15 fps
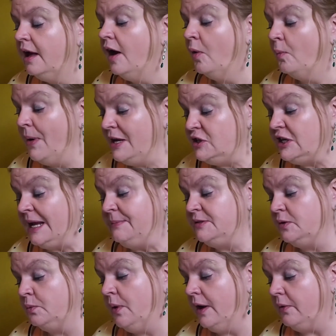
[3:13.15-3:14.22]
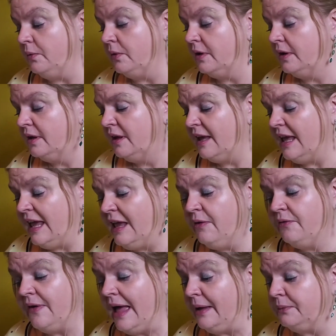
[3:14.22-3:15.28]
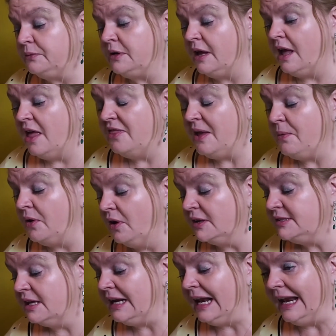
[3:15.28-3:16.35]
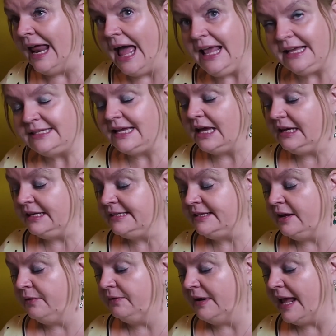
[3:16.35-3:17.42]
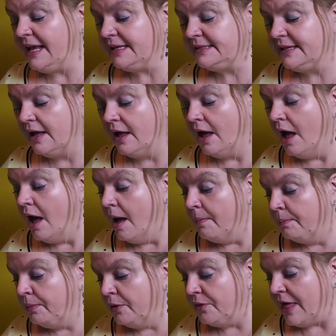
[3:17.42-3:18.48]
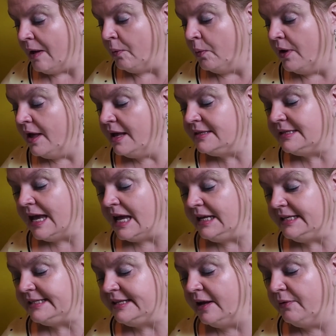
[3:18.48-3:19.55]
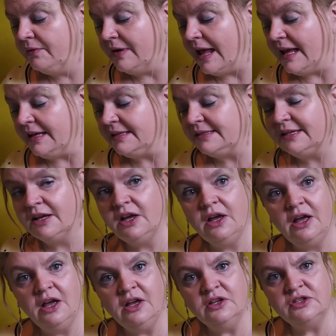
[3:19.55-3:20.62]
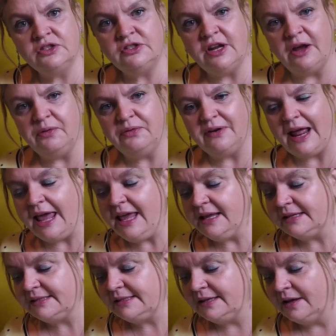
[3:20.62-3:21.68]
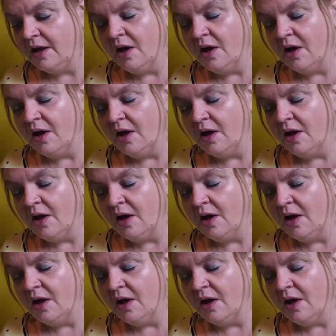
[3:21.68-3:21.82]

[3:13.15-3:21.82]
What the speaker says: And when James awoke, he found they were not only like tiny snowflakes, but there were tiny snowflakes. Snowflakes?